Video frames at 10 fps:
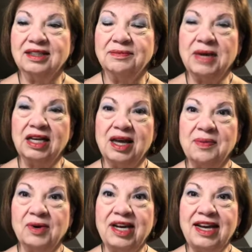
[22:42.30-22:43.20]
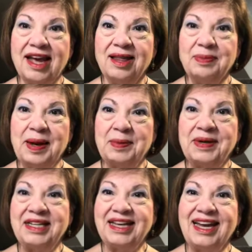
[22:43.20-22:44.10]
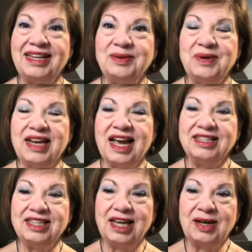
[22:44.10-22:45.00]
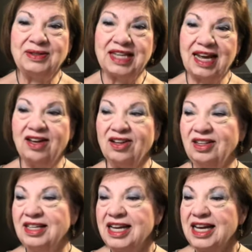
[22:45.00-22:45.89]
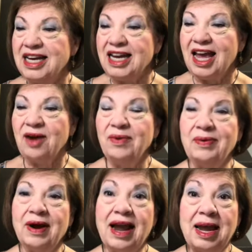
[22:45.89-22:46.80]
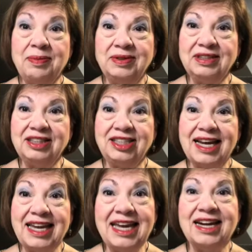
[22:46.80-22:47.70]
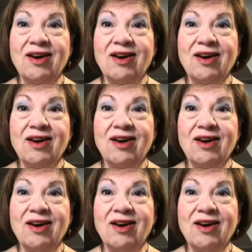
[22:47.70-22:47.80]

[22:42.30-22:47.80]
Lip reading: Montgomery, Alabama, and we got to the hotel, and we were able to check in.